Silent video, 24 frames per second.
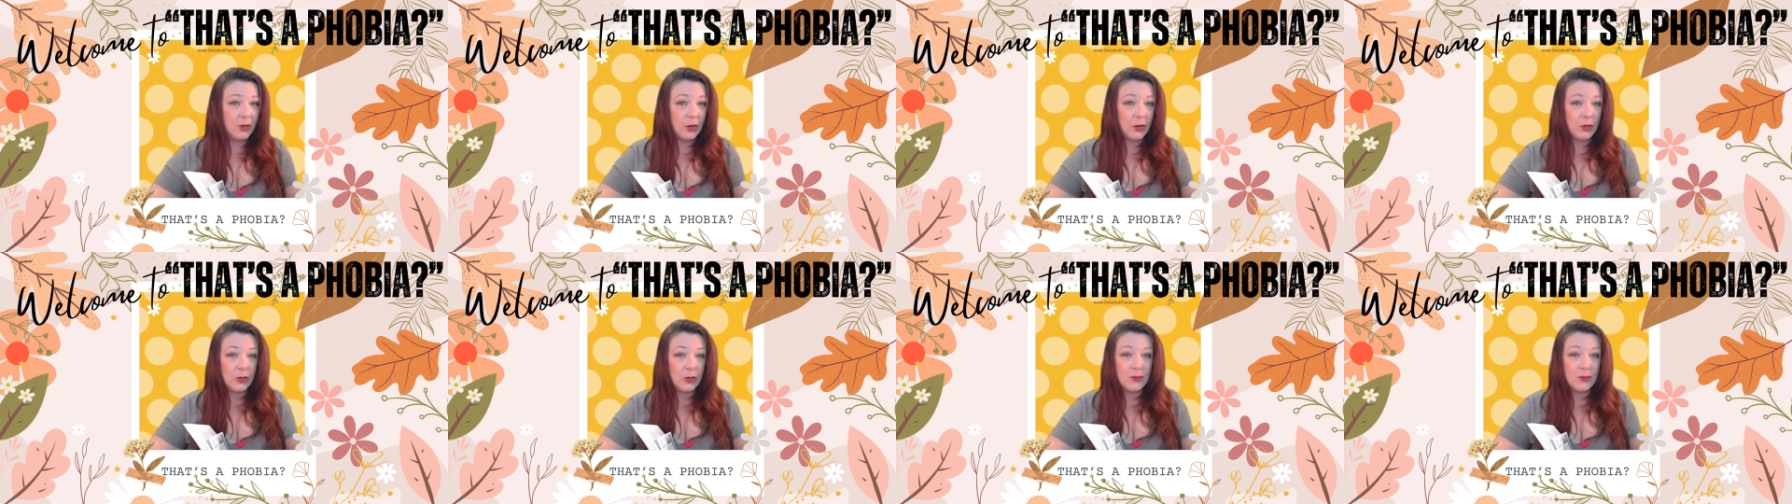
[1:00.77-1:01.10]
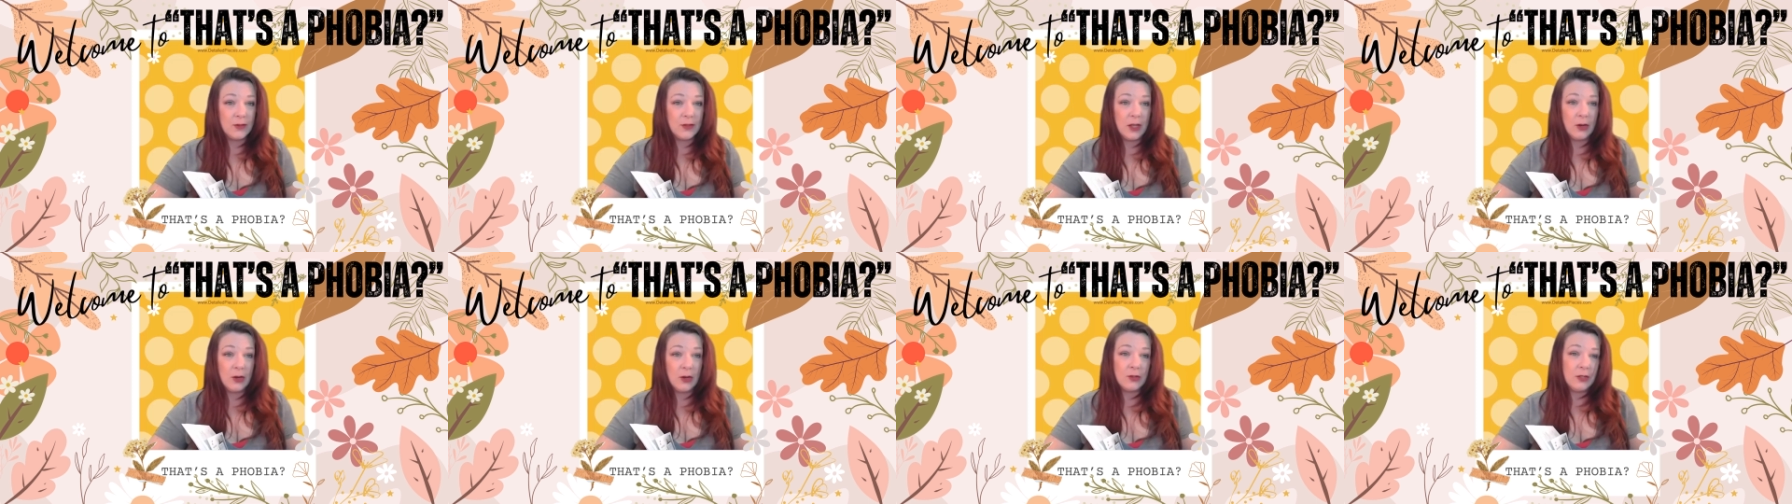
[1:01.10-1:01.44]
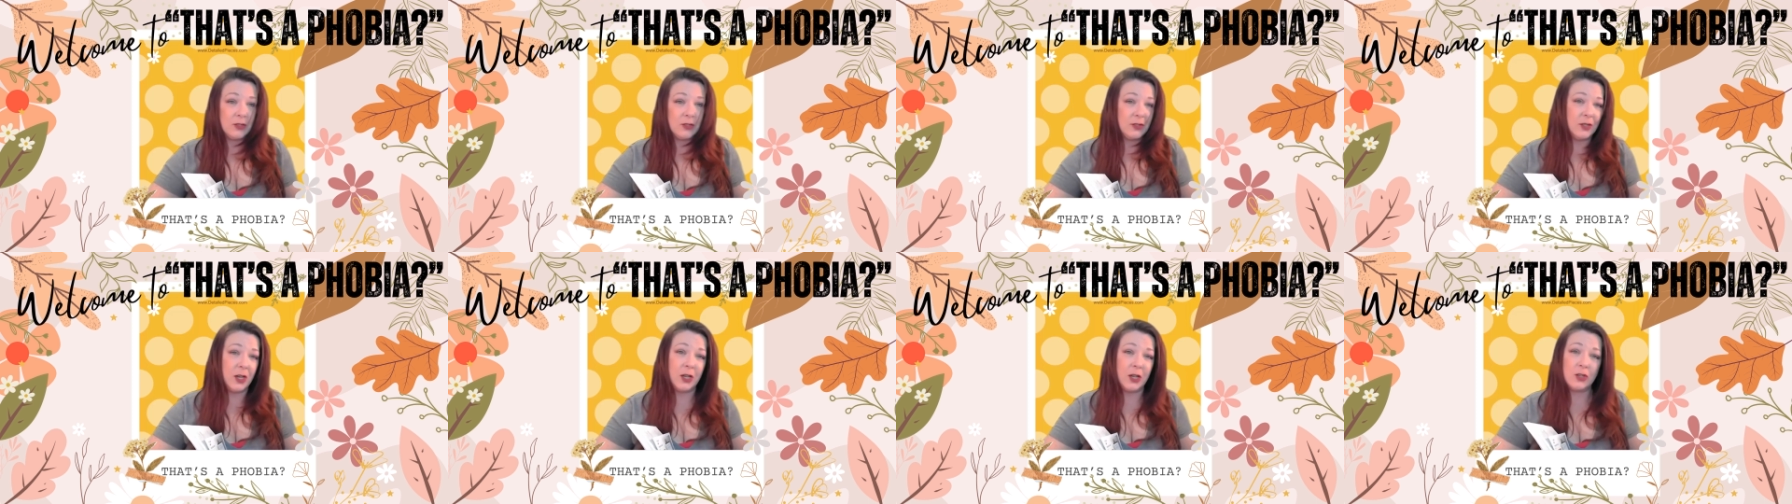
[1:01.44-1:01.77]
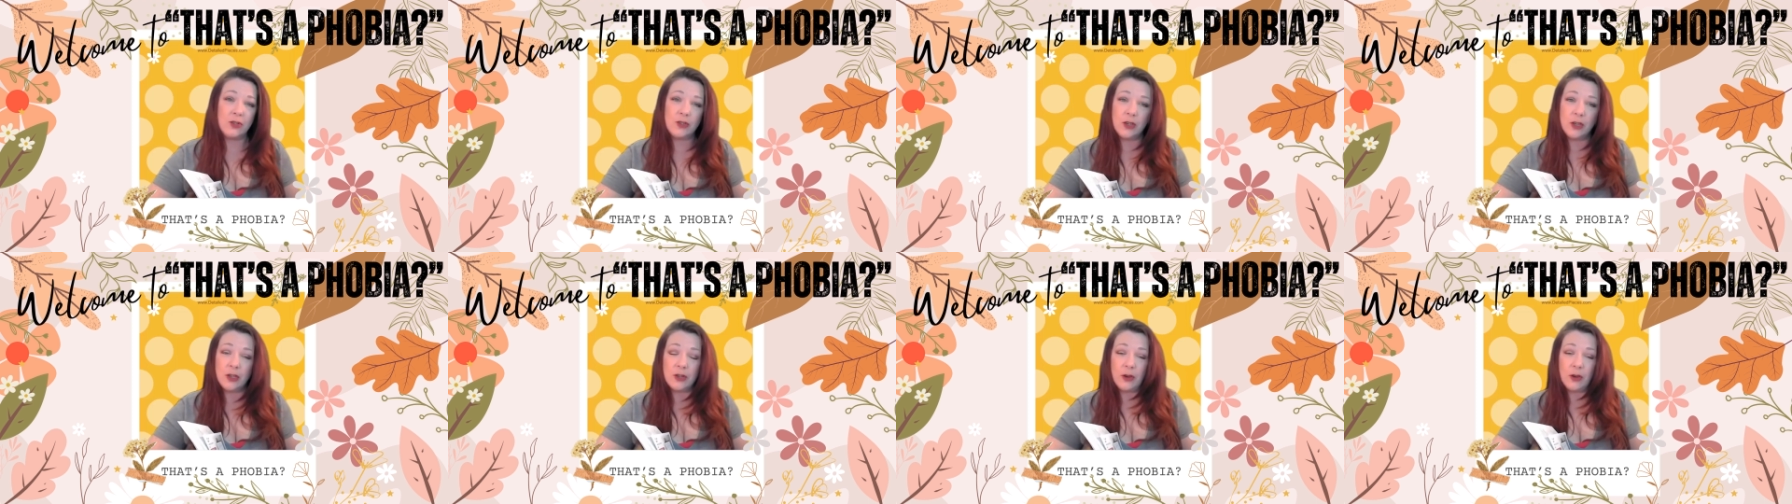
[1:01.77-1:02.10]
Are you scared to
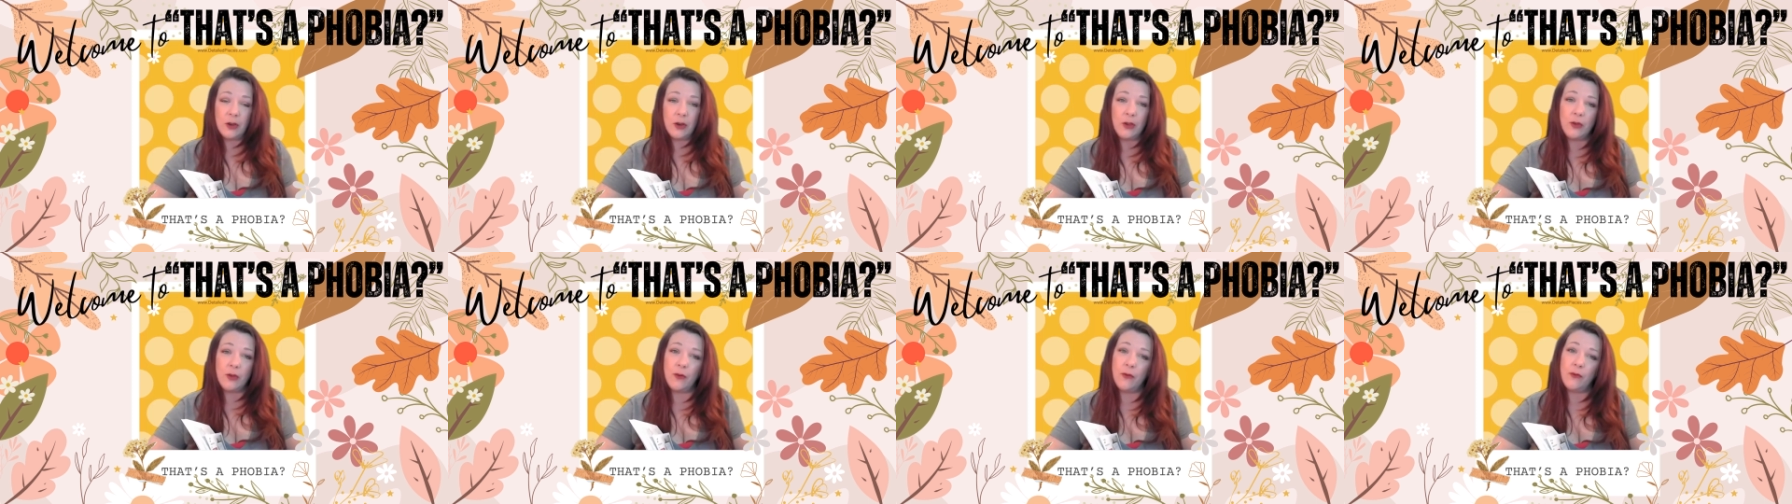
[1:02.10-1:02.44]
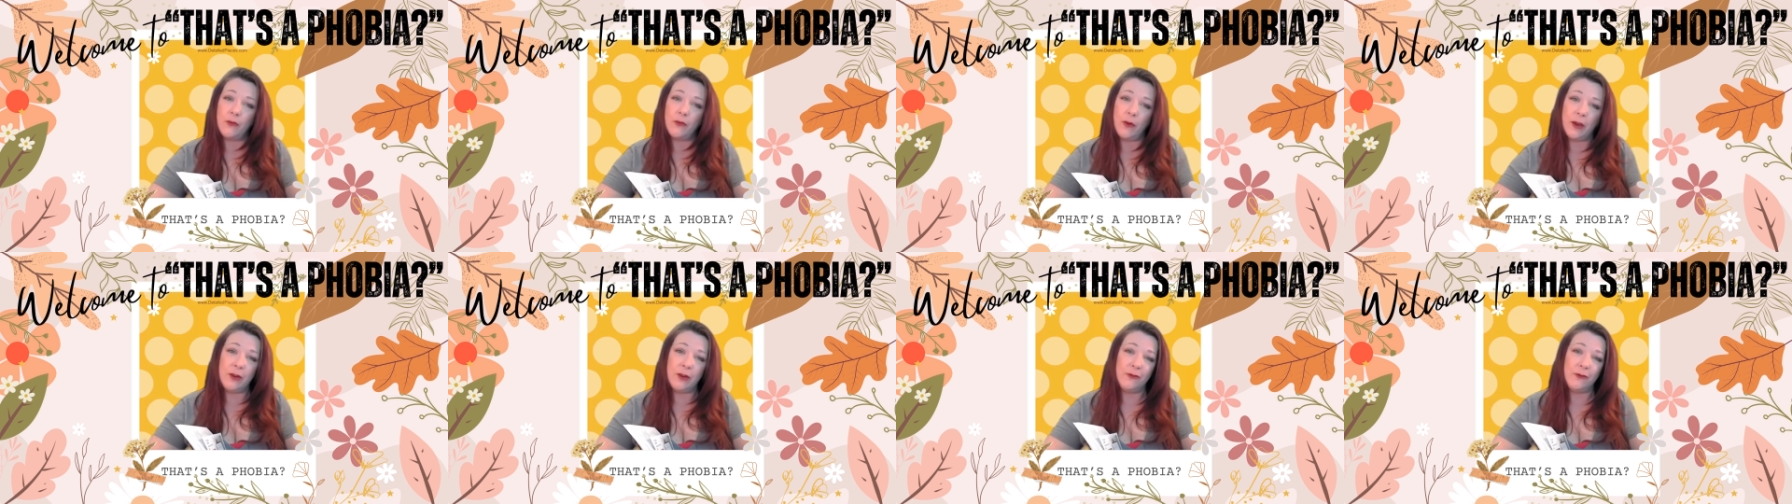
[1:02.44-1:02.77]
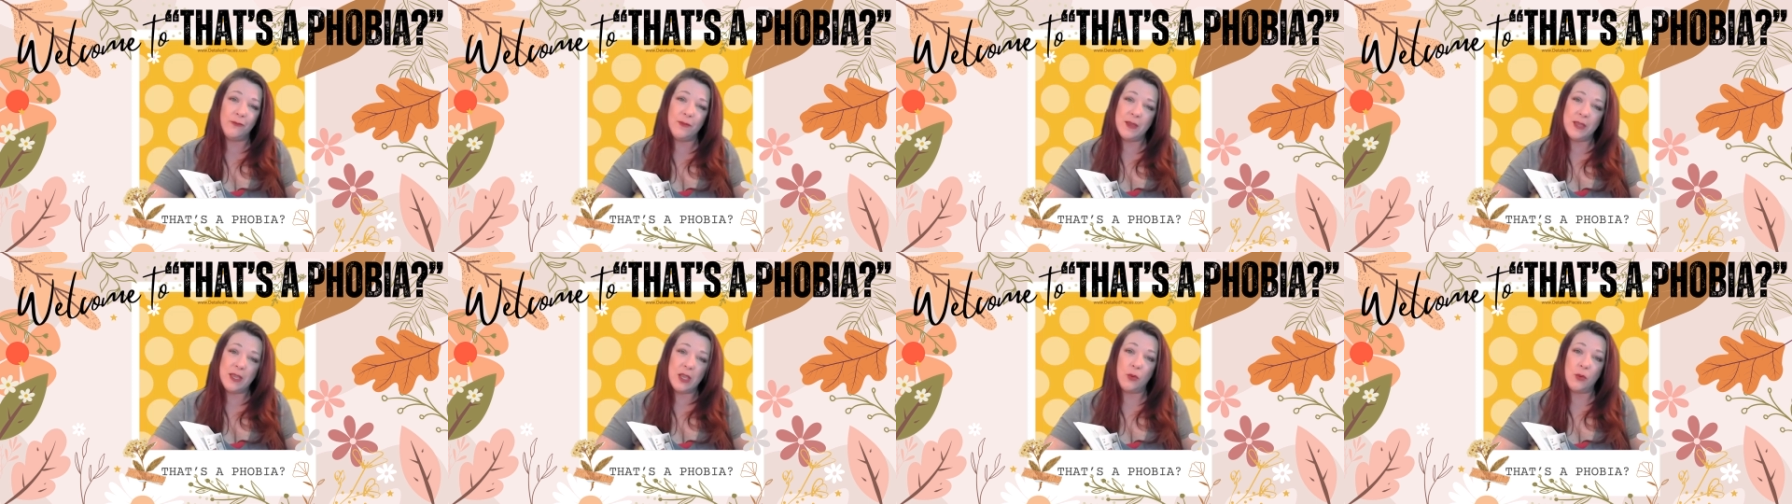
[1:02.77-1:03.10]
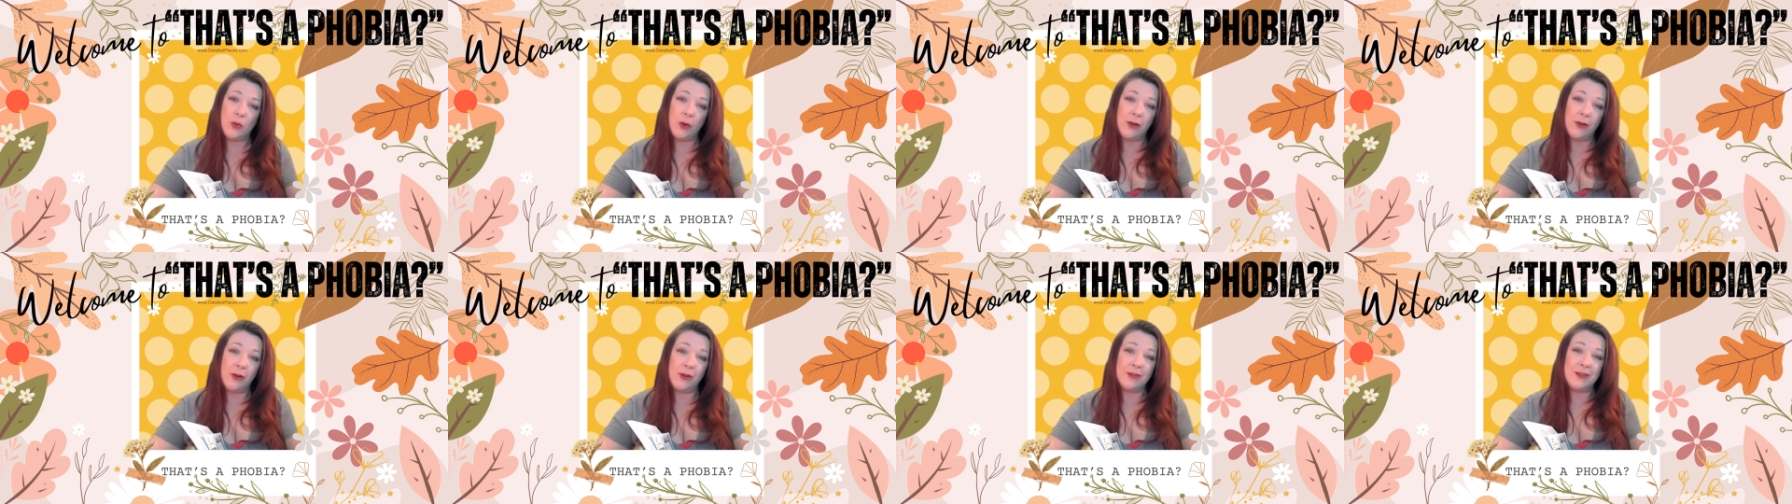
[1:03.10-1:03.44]
touch it? Are you afraid of being
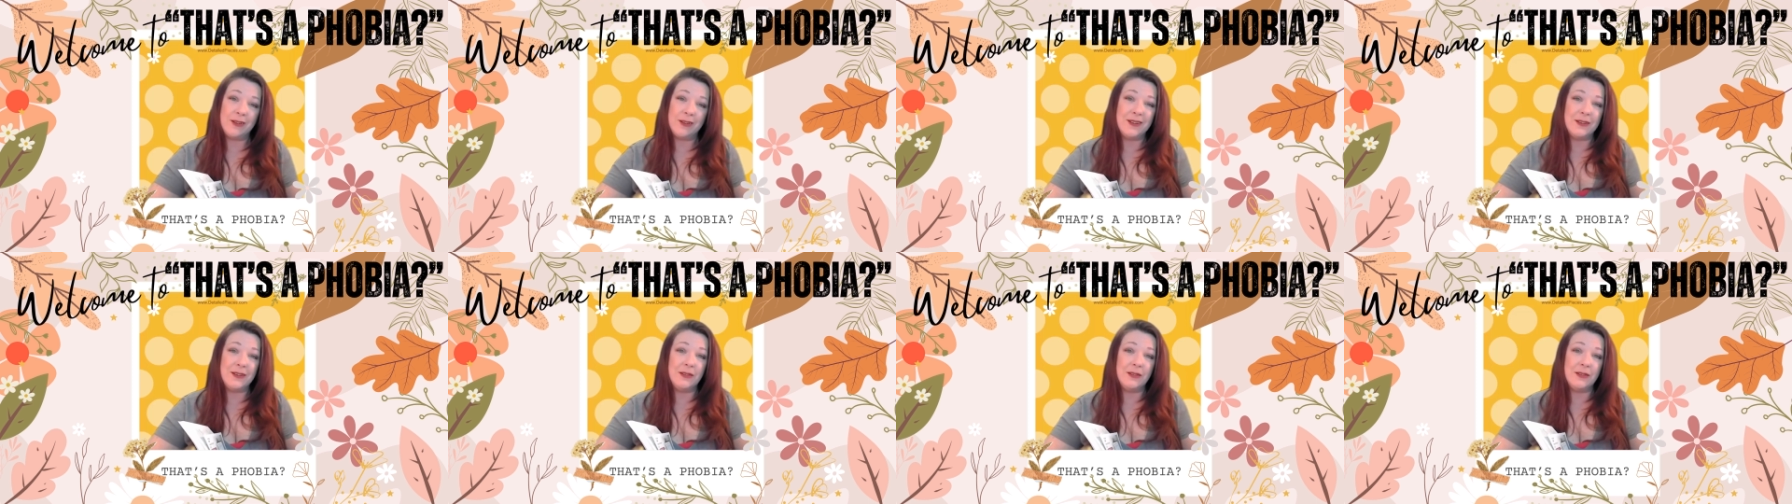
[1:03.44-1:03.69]
where